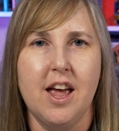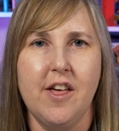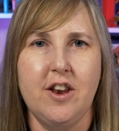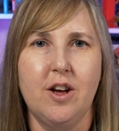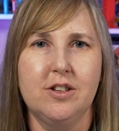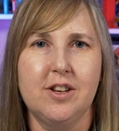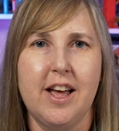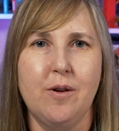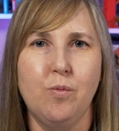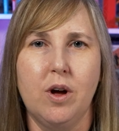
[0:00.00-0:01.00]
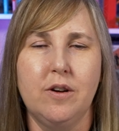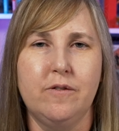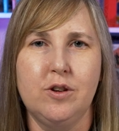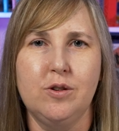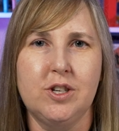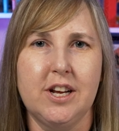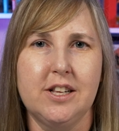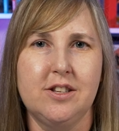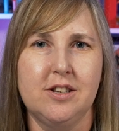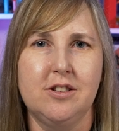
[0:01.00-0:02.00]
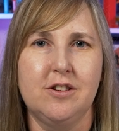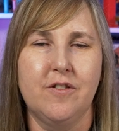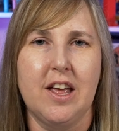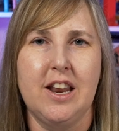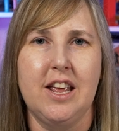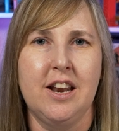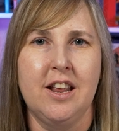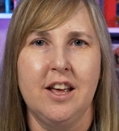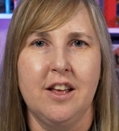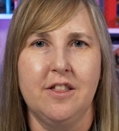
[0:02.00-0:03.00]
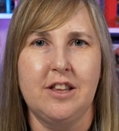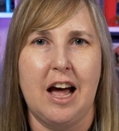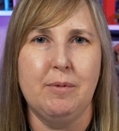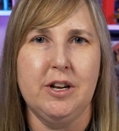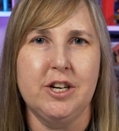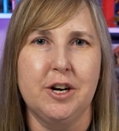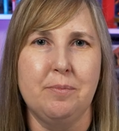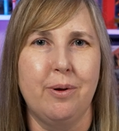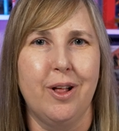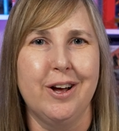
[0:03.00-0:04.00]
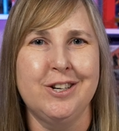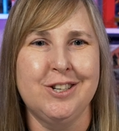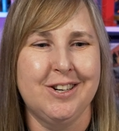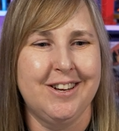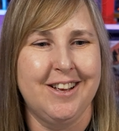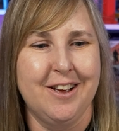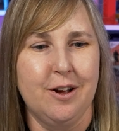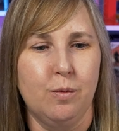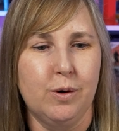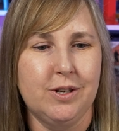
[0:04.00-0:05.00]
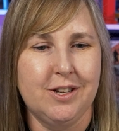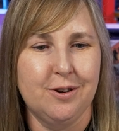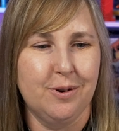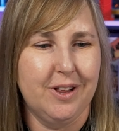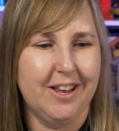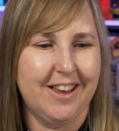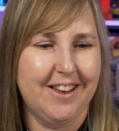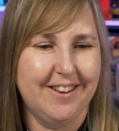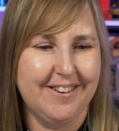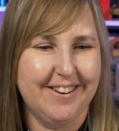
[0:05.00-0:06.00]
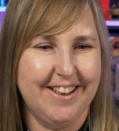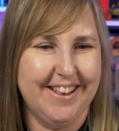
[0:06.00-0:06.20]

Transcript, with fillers: And then you also had 1 of 2 chances of getting the Tom and Jerry plush, which these are really cute.